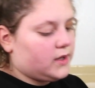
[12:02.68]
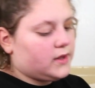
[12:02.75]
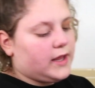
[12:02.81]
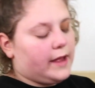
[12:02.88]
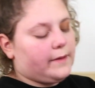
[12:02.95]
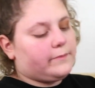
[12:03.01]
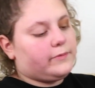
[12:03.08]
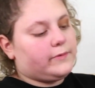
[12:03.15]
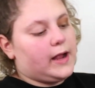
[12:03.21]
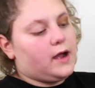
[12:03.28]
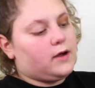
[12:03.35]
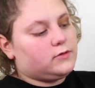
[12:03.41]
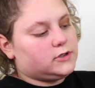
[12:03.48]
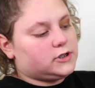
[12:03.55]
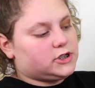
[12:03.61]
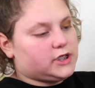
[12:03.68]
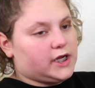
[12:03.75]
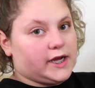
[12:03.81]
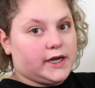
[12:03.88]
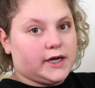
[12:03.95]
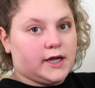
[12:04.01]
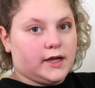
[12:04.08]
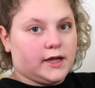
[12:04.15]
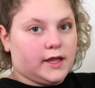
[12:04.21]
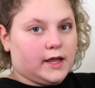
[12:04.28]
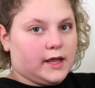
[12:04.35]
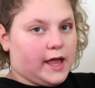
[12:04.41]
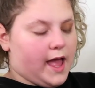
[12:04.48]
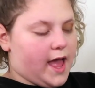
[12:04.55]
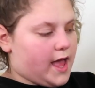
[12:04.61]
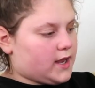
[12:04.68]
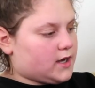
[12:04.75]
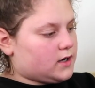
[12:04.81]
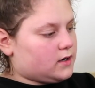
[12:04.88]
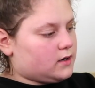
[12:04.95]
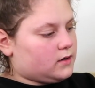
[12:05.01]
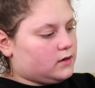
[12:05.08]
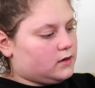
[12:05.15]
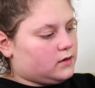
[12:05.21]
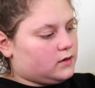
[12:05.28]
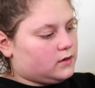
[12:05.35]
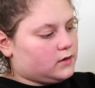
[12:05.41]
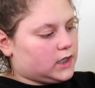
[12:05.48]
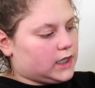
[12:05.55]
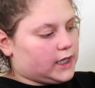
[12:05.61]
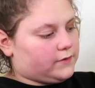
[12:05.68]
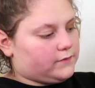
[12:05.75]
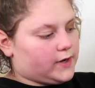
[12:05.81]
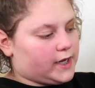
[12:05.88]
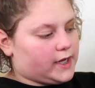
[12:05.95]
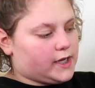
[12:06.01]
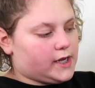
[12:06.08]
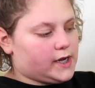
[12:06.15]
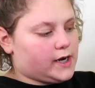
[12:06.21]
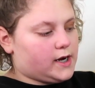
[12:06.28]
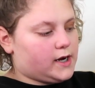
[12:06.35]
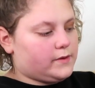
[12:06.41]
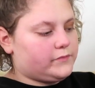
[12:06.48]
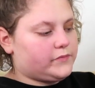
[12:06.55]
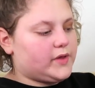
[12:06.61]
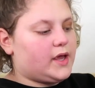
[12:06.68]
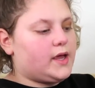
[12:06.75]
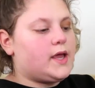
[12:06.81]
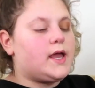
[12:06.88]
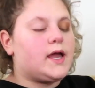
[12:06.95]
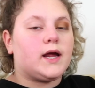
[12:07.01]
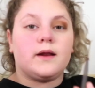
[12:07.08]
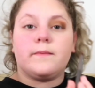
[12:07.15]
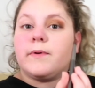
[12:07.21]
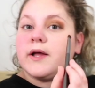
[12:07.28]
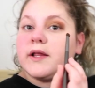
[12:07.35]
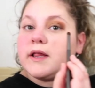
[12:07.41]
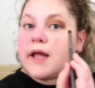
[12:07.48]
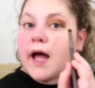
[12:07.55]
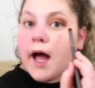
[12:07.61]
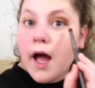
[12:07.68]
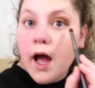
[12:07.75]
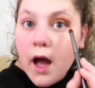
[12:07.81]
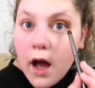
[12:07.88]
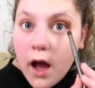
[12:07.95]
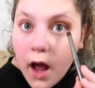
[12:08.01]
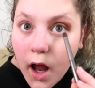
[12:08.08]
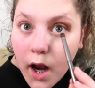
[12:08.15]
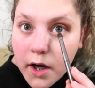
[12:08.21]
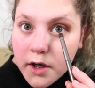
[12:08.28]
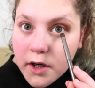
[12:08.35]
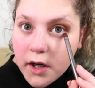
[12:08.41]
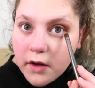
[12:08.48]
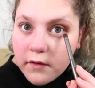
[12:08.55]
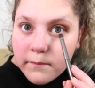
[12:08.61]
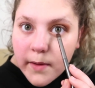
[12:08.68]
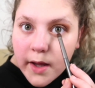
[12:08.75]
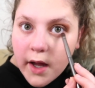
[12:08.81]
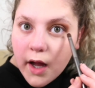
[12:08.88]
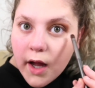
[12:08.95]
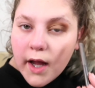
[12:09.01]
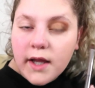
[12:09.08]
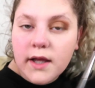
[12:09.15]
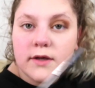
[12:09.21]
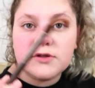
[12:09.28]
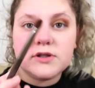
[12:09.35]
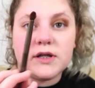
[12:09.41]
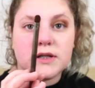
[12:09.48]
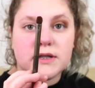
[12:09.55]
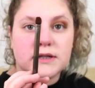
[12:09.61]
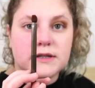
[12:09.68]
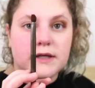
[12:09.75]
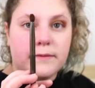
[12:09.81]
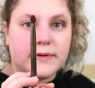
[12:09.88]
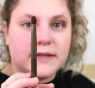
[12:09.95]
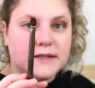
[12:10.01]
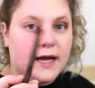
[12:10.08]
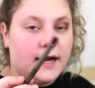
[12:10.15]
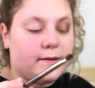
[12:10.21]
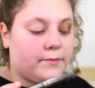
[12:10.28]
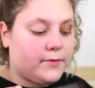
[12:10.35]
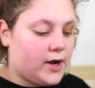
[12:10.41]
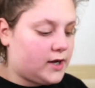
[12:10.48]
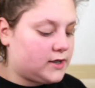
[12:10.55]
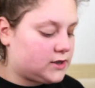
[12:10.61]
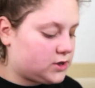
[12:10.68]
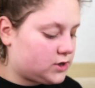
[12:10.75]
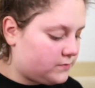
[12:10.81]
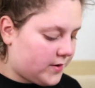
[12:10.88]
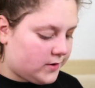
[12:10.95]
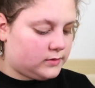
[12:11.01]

that brown shade again, like right here. I'm gonna put that underneath my eye using the same exact brush.